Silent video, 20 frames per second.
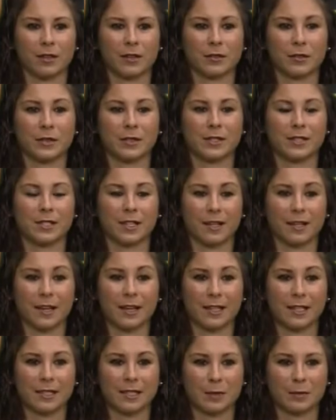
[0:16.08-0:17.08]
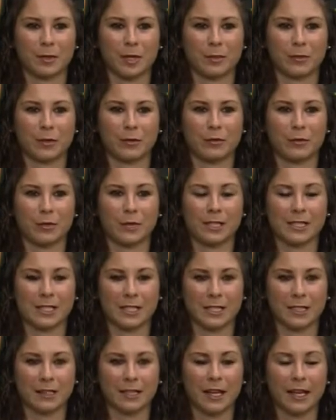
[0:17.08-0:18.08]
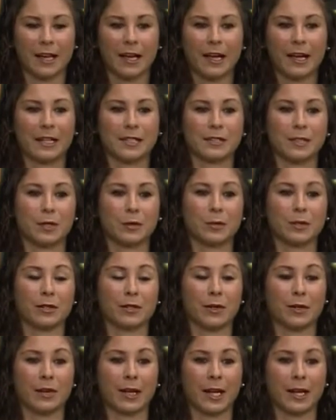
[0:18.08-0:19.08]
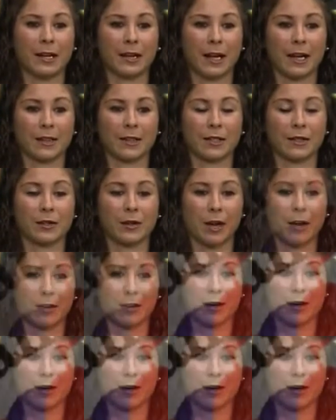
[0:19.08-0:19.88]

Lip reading: through Sunday, September 14th. And it's going to be located at the Crown